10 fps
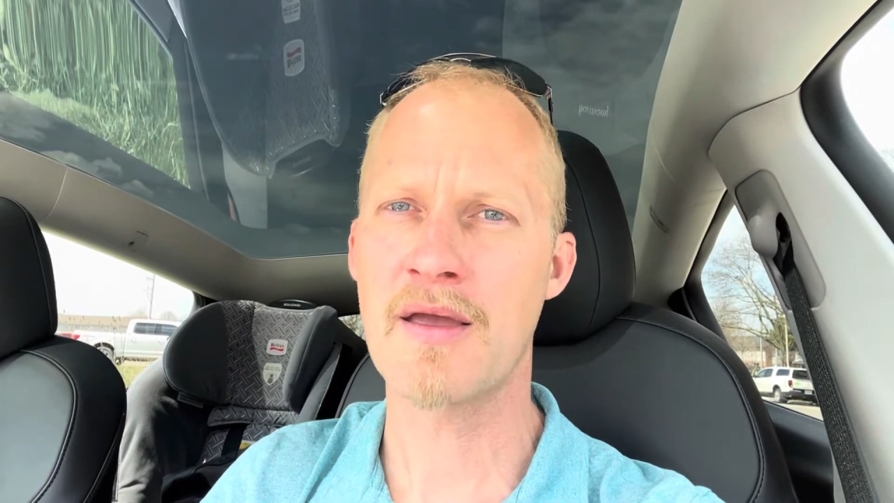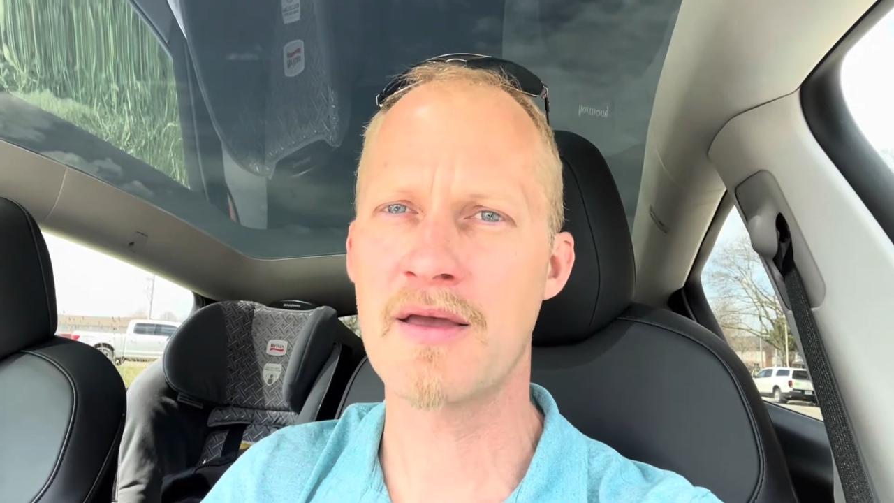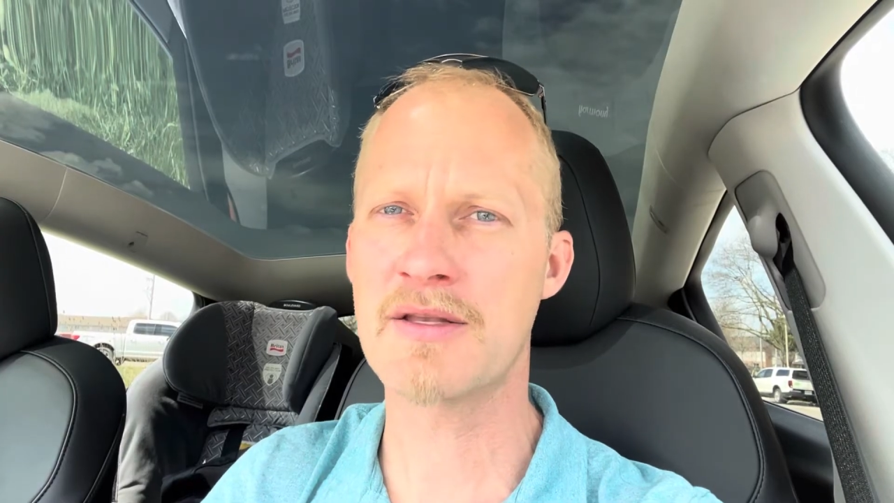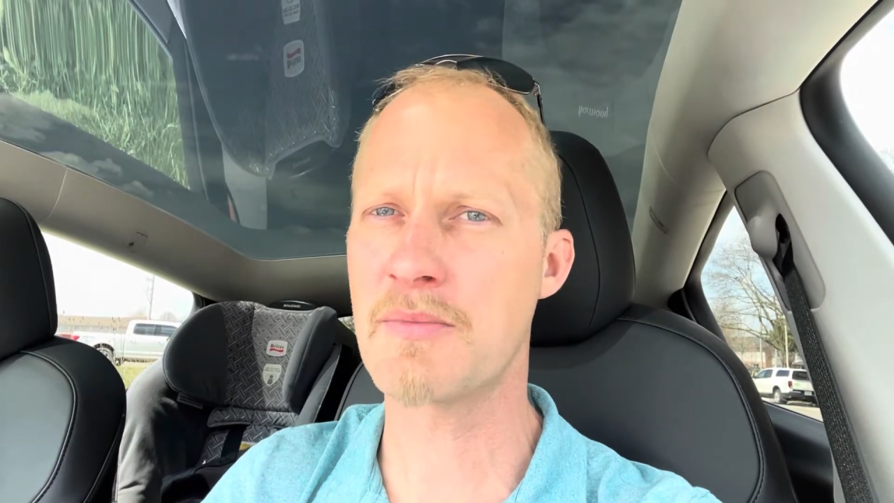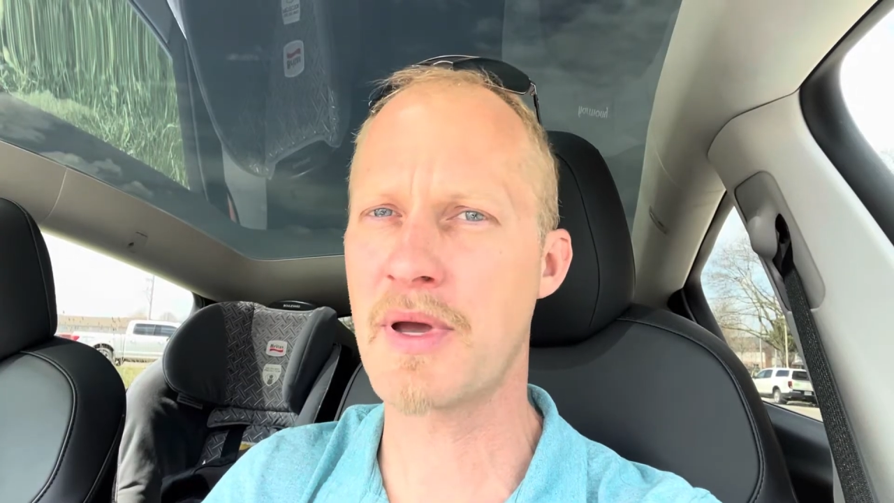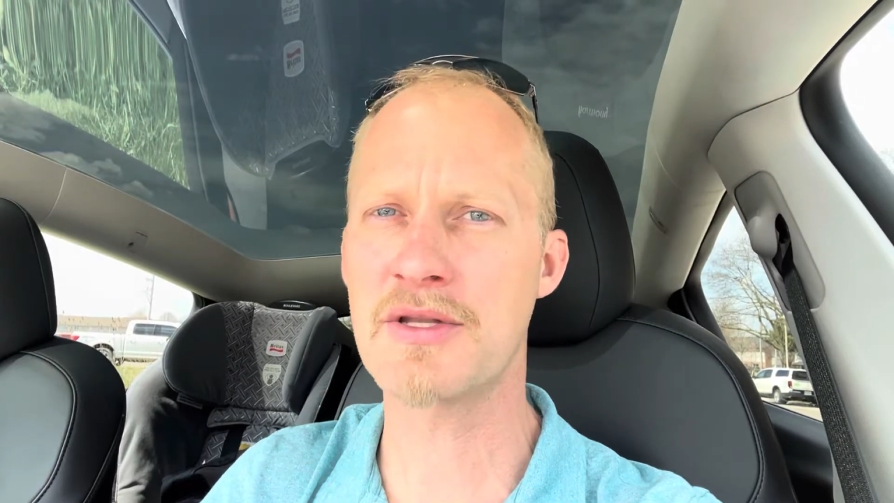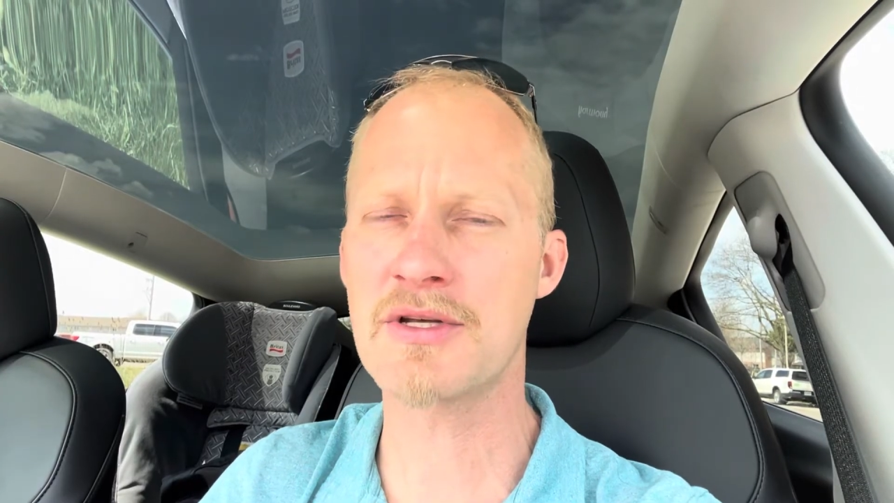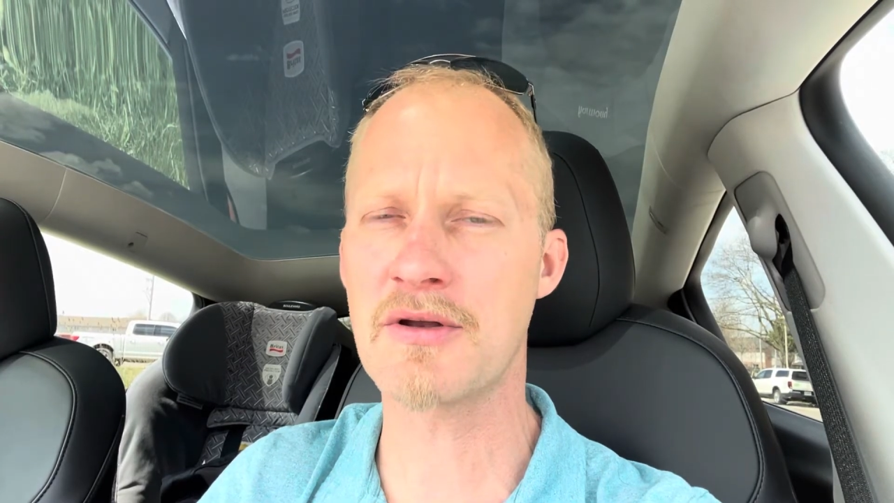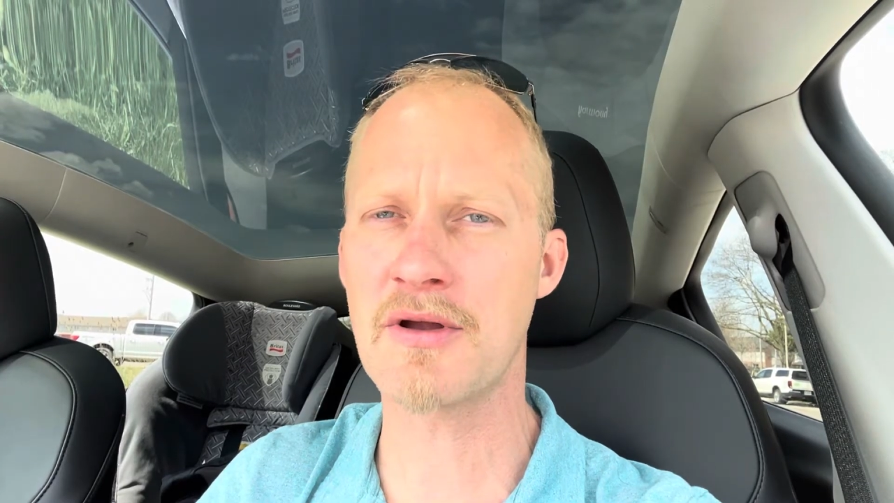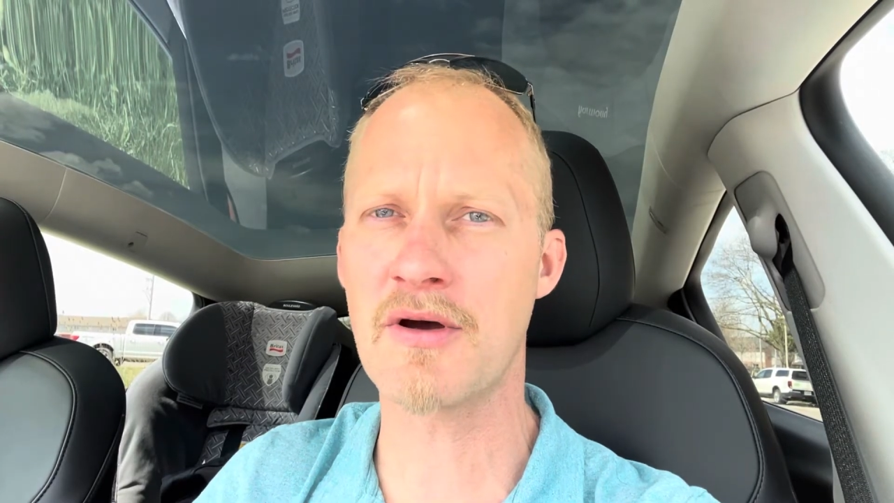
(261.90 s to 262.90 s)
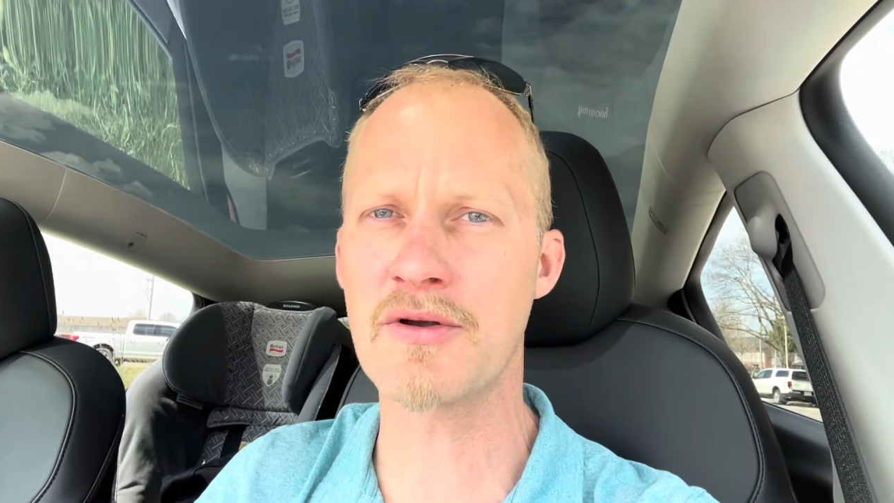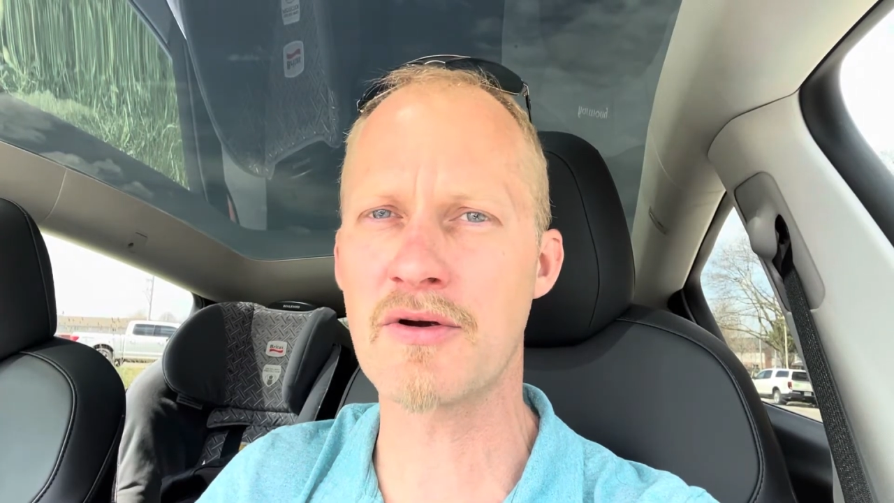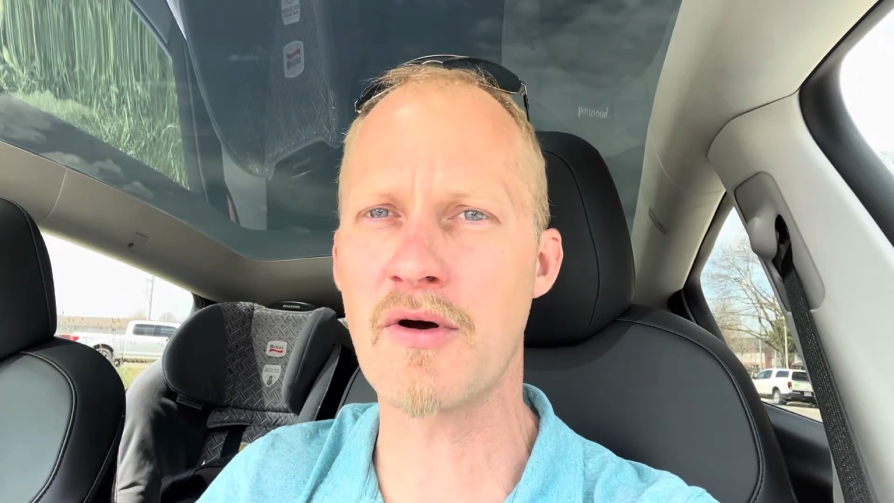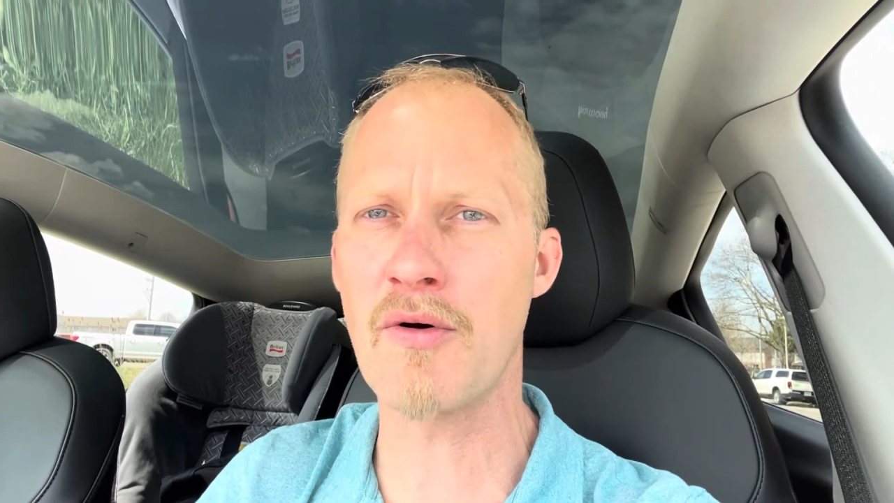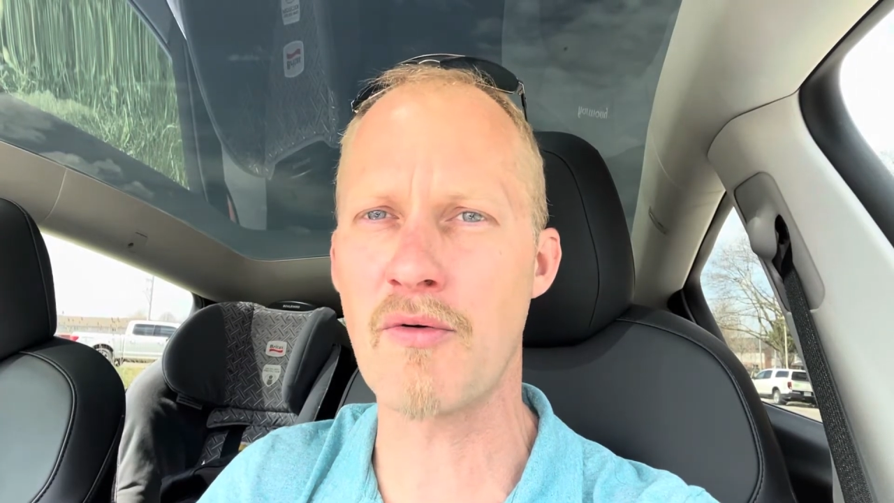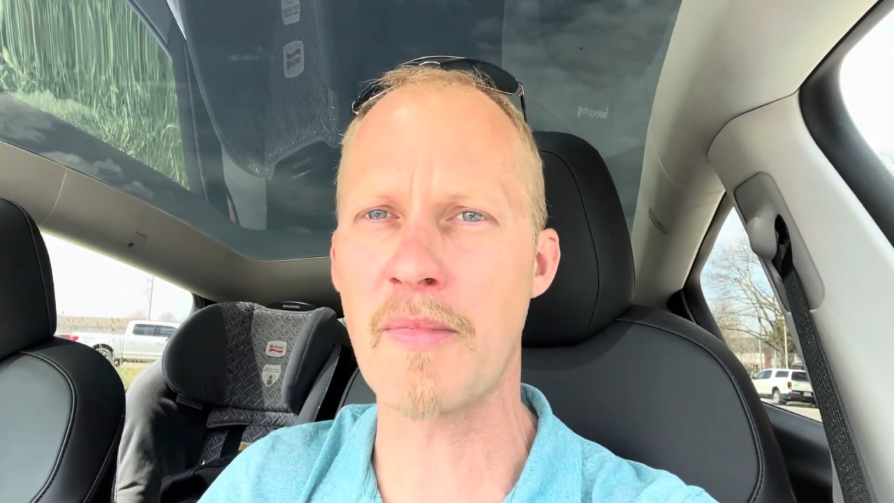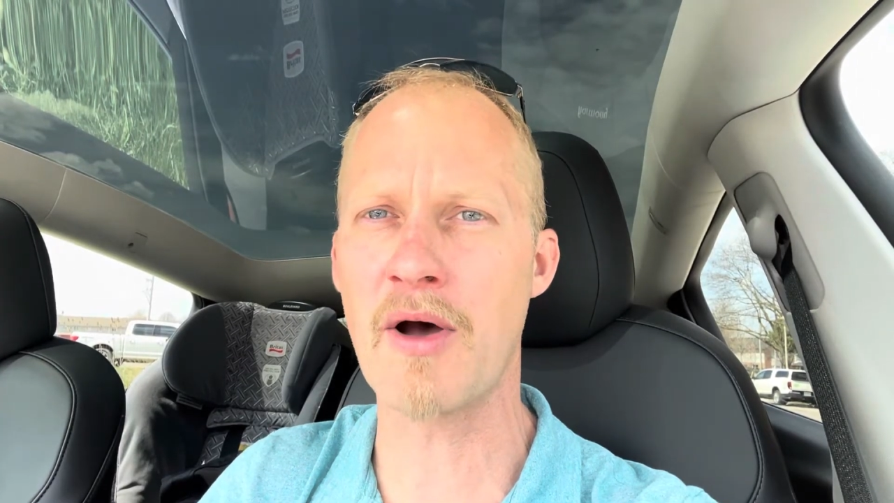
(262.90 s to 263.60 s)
It depends on your home,